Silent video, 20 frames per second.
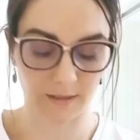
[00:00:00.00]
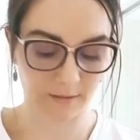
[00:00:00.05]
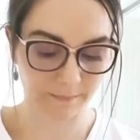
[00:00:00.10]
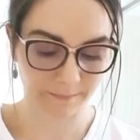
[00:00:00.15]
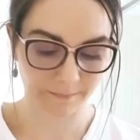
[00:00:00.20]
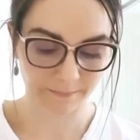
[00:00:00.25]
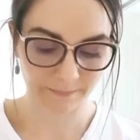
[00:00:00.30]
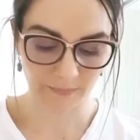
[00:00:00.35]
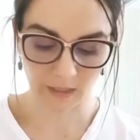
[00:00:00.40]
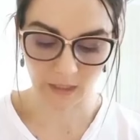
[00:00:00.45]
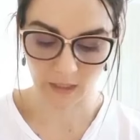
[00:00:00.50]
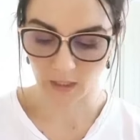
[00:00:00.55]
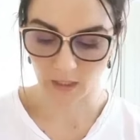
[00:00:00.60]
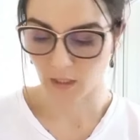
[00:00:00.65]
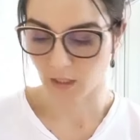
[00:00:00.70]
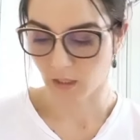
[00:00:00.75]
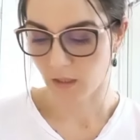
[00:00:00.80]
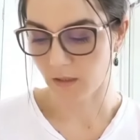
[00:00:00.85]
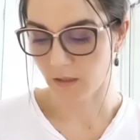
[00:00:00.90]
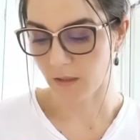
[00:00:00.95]

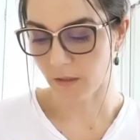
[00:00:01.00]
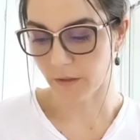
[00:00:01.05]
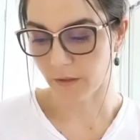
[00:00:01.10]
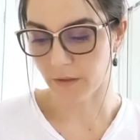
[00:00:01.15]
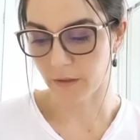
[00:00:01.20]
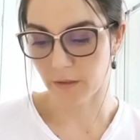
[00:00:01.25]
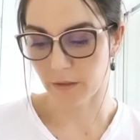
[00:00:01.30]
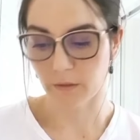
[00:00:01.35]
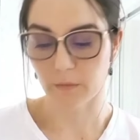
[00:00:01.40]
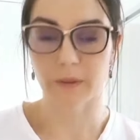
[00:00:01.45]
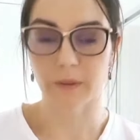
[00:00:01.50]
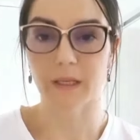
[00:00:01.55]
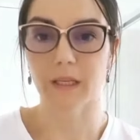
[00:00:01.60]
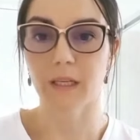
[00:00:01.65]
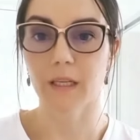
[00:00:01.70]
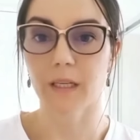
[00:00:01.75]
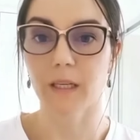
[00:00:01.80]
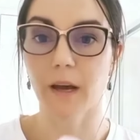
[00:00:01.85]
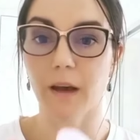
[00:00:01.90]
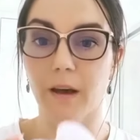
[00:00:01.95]
face. So
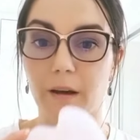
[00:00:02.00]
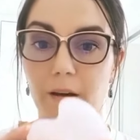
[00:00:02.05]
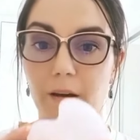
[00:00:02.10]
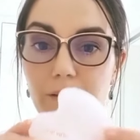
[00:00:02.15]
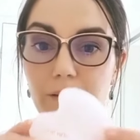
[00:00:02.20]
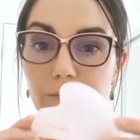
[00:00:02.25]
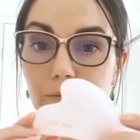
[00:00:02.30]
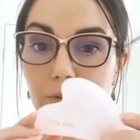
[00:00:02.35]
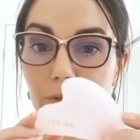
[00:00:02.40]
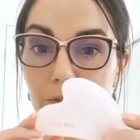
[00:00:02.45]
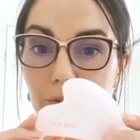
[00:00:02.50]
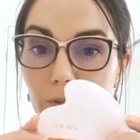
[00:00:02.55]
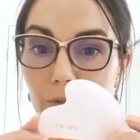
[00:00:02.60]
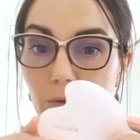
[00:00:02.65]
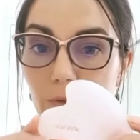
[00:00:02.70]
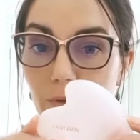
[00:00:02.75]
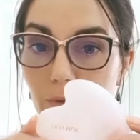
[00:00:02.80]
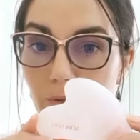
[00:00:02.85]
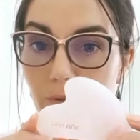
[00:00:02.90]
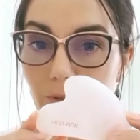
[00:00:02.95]
we have
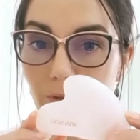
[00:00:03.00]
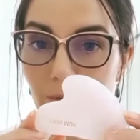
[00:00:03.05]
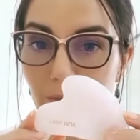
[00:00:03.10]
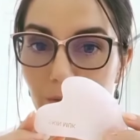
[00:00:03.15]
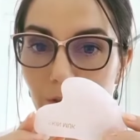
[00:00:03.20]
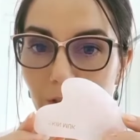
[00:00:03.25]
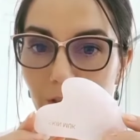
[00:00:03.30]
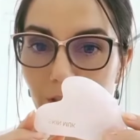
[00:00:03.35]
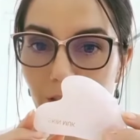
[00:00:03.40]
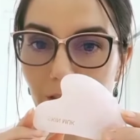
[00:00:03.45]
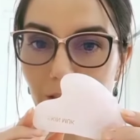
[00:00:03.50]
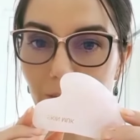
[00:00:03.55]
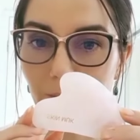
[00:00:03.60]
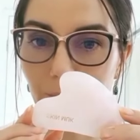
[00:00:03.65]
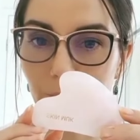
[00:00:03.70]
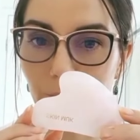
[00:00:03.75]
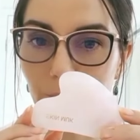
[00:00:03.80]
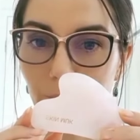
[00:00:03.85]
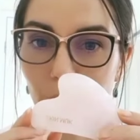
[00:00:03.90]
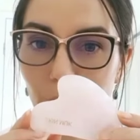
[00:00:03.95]
Rose Quartz Gua Sha
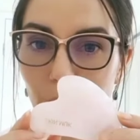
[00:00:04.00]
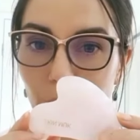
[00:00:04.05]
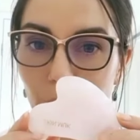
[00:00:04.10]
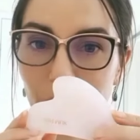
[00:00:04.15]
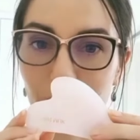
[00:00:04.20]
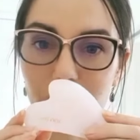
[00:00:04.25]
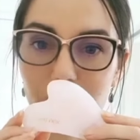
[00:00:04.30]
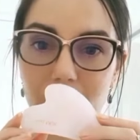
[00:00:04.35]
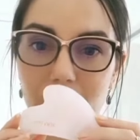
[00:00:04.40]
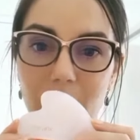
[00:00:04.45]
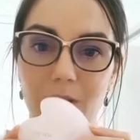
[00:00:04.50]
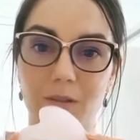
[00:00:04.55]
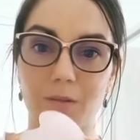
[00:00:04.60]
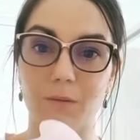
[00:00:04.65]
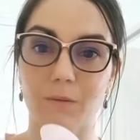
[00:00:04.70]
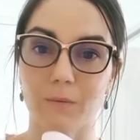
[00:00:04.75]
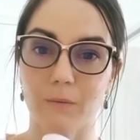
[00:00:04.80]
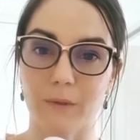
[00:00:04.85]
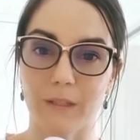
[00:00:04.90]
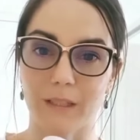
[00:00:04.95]
because
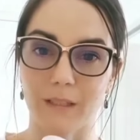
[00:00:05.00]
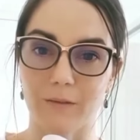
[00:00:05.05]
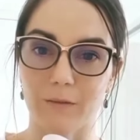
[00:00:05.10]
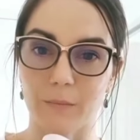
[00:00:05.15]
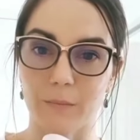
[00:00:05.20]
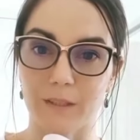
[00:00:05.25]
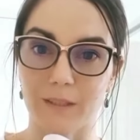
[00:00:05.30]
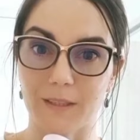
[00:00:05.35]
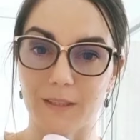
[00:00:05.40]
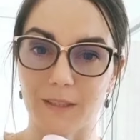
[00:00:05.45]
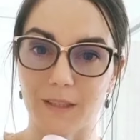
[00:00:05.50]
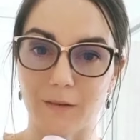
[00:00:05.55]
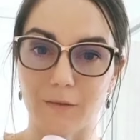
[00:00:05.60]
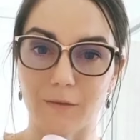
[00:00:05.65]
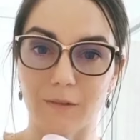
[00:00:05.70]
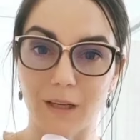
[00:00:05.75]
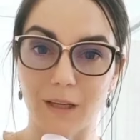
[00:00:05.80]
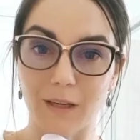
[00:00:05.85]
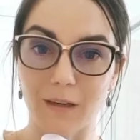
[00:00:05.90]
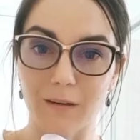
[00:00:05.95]
we love a bit of
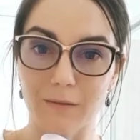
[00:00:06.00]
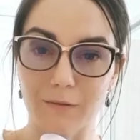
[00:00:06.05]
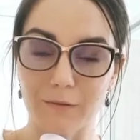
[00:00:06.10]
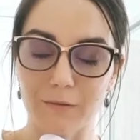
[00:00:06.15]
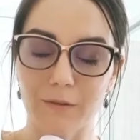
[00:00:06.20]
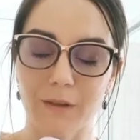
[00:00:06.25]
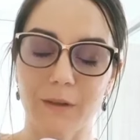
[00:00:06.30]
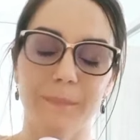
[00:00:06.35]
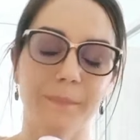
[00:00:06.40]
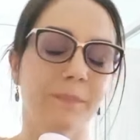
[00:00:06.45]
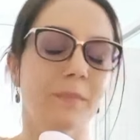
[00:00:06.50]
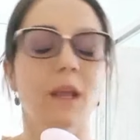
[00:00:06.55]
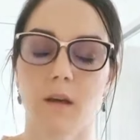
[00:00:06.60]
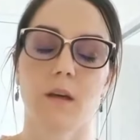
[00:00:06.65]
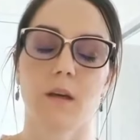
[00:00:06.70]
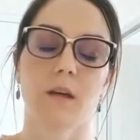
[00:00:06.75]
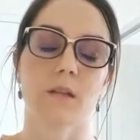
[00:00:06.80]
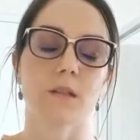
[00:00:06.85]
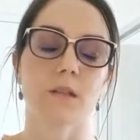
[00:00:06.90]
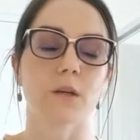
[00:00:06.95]
self-love.
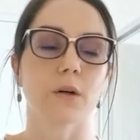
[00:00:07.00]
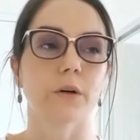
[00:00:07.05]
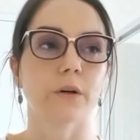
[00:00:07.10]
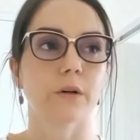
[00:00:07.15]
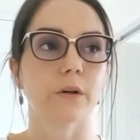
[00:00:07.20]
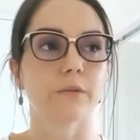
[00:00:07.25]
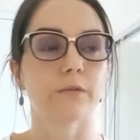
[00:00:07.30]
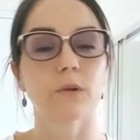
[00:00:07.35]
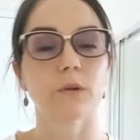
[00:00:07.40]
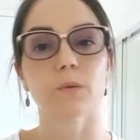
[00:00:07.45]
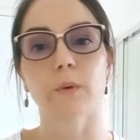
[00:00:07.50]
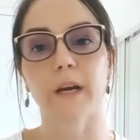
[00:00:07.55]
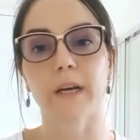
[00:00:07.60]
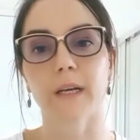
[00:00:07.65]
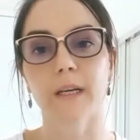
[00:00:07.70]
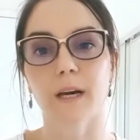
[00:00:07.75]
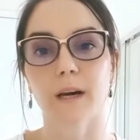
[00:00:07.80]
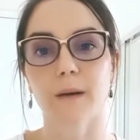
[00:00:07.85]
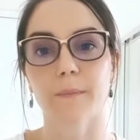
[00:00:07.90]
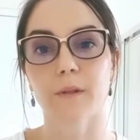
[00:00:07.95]
So if you
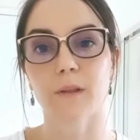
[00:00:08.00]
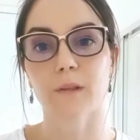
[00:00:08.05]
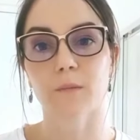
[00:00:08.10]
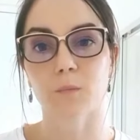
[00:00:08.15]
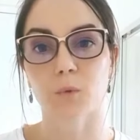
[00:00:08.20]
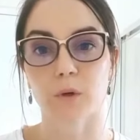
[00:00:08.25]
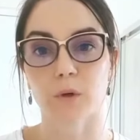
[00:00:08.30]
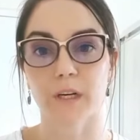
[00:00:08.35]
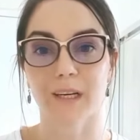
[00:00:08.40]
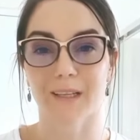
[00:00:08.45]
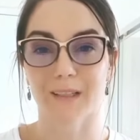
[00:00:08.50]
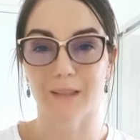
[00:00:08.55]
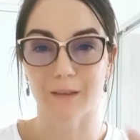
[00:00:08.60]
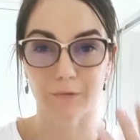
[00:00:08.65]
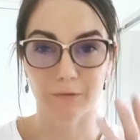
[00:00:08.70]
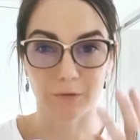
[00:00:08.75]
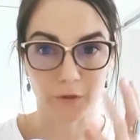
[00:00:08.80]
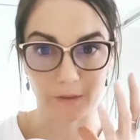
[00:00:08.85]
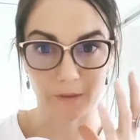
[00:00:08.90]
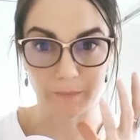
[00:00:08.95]
wake up in the morning and
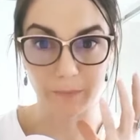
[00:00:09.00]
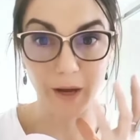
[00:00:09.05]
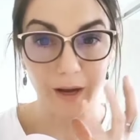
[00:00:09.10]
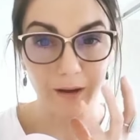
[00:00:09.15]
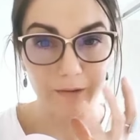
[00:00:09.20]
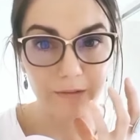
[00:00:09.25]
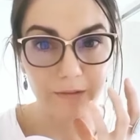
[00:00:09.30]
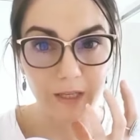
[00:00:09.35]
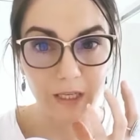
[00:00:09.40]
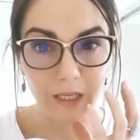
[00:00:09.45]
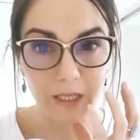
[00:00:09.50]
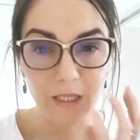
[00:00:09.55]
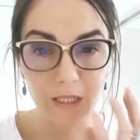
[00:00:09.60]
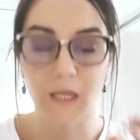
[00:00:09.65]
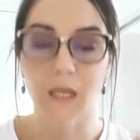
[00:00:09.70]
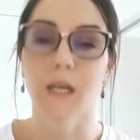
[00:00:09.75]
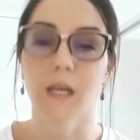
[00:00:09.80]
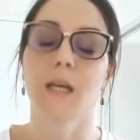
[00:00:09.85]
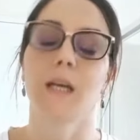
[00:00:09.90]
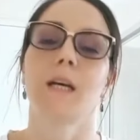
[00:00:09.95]
you're very
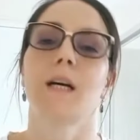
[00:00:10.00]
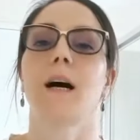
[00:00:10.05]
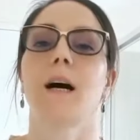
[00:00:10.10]
puffy,